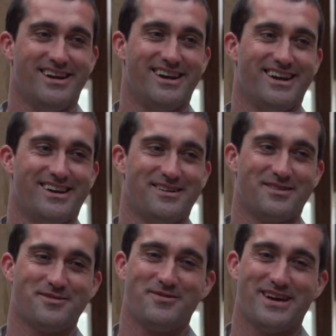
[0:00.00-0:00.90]

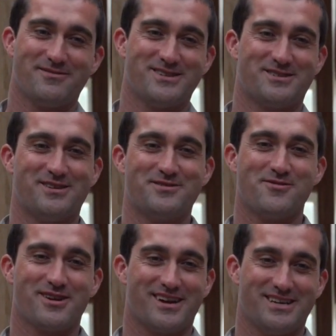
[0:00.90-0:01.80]
and the way that we started to
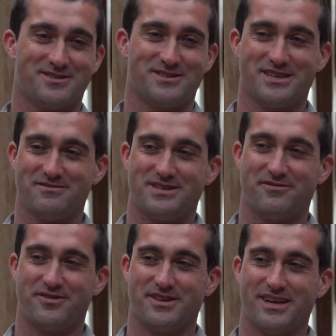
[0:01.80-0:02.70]
organize ourselves
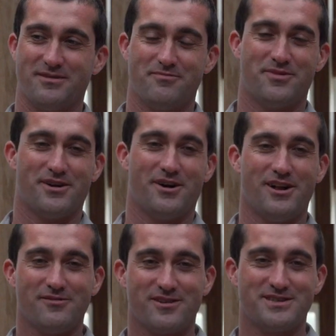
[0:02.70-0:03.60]
differently. But
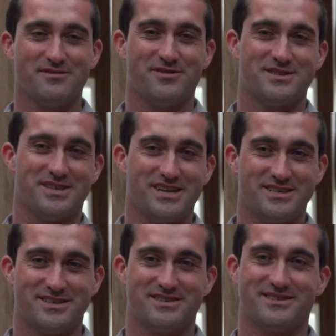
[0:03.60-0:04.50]
all of our
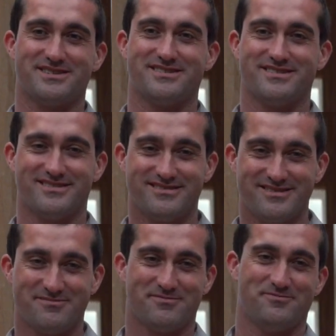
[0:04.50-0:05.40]
civilizations,
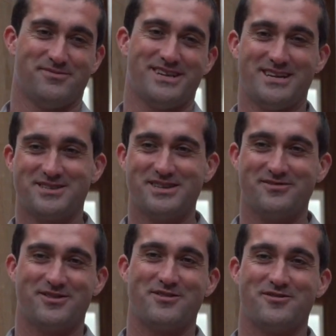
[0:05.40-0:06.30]
potentially
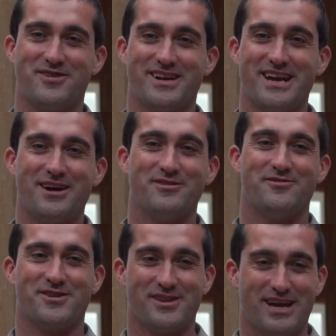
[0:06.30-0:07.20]
even our own right now,
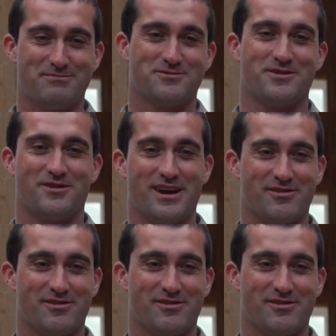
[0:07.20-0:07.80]
have collapsed with our